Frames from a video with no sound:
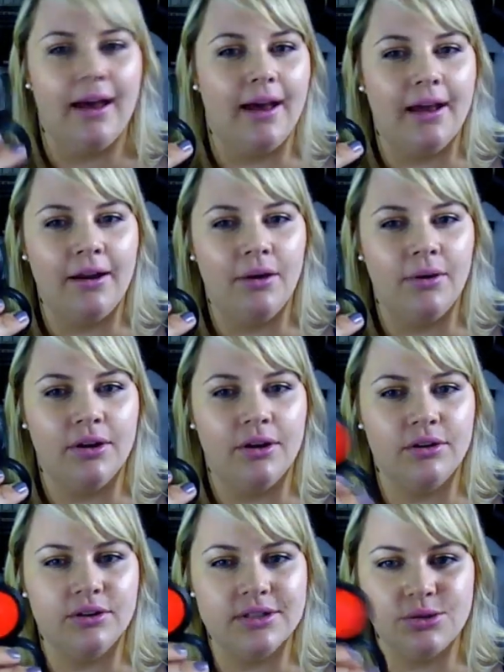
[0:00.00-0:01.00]
I know it
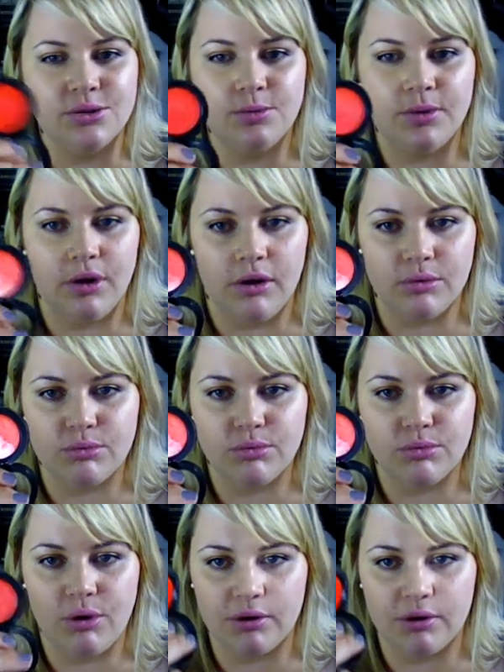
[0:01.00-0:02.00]
looks super
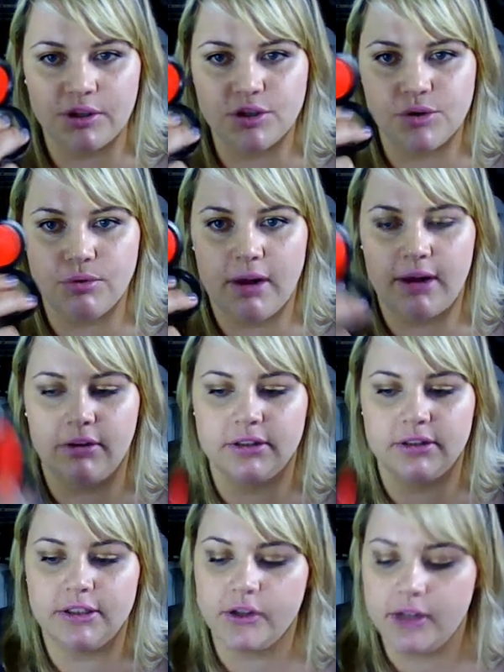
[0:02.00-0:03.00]
orangey red on
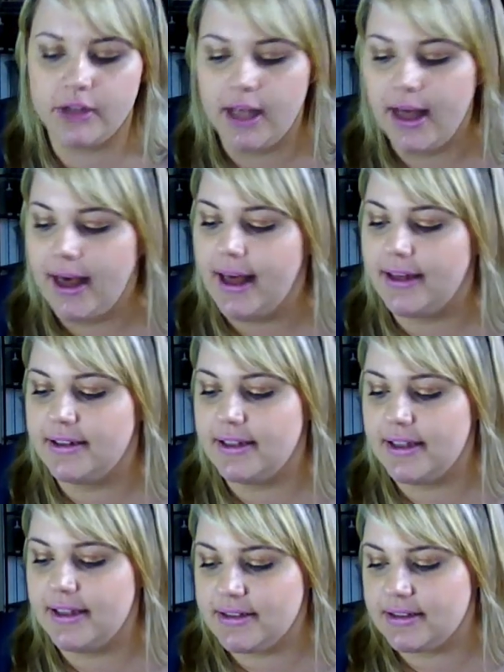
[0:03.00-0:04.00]
here, and
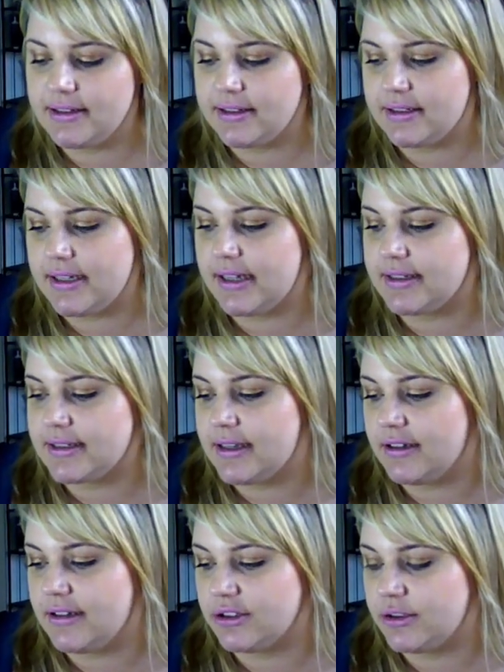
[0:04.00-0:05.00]
it is an intense
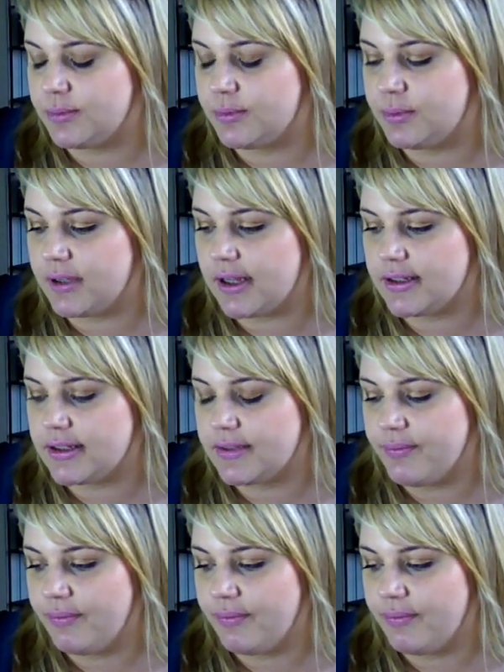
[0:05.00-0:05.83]
color, but